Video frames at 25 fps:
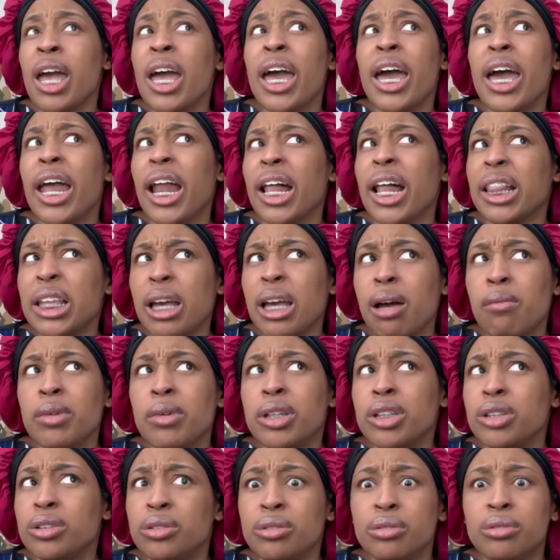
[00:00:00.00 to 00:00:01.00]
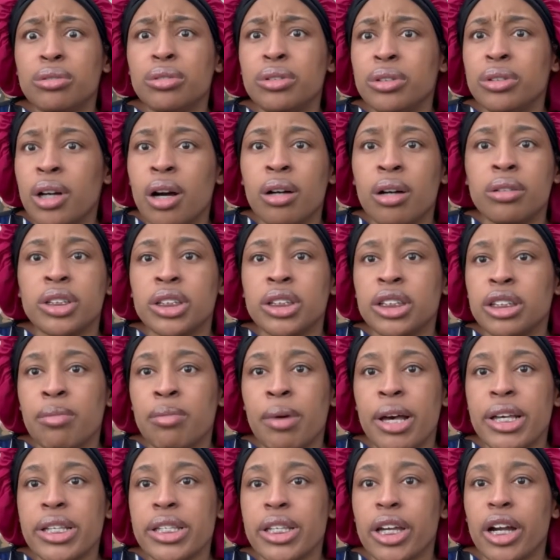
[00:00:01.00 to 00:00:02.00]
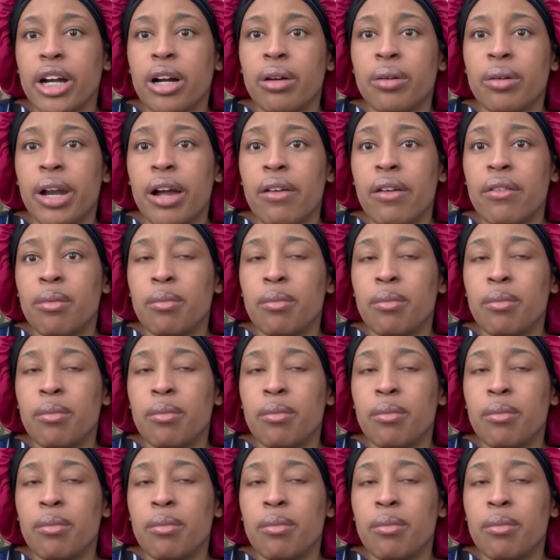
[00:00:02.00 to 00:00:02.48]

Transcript: And I think I'm going to do, you know, just the mascara or whatever.